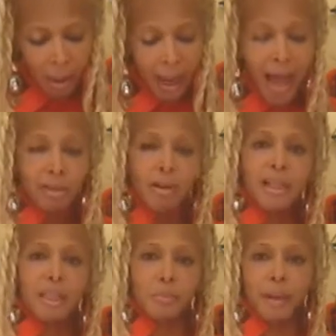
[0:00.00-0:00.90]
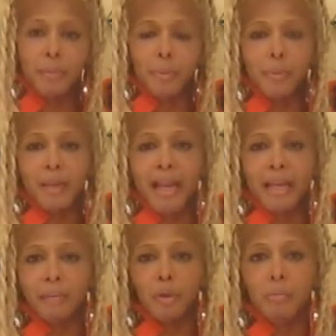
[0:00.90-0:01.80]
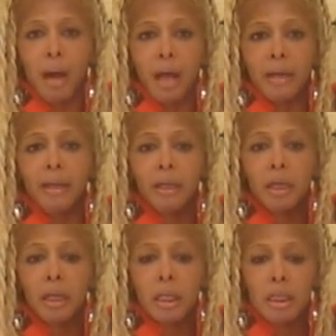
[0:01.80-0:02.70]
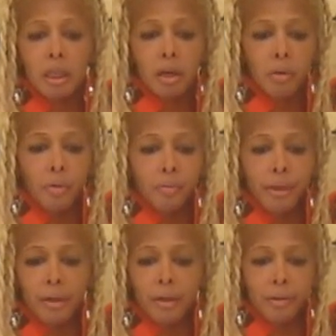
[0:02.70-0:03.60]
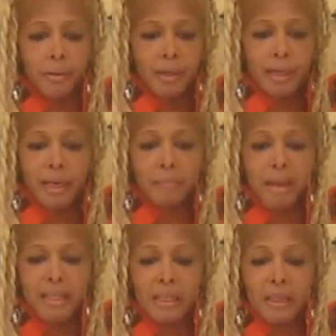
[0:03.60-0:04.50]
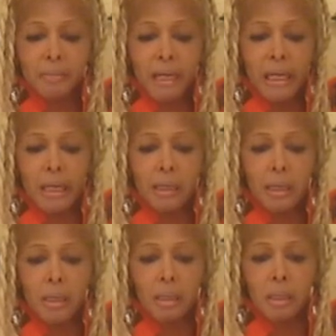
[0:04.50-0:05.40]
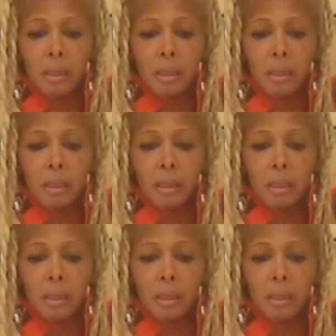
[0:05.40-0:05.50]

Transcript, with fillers: I try not to pay people like him no mind. So you know, it amazes me. And then